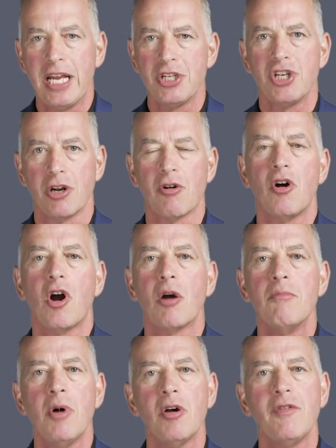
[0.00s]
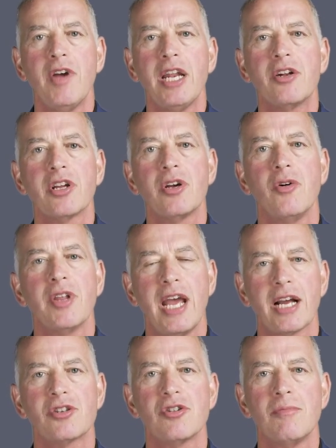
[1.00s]
in general are motivated to go the
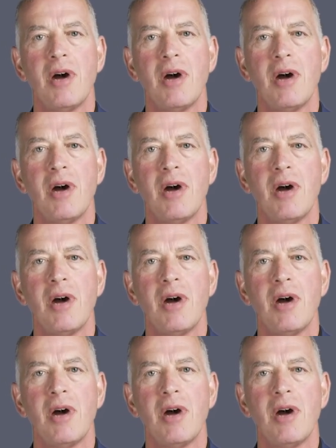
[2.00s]
extra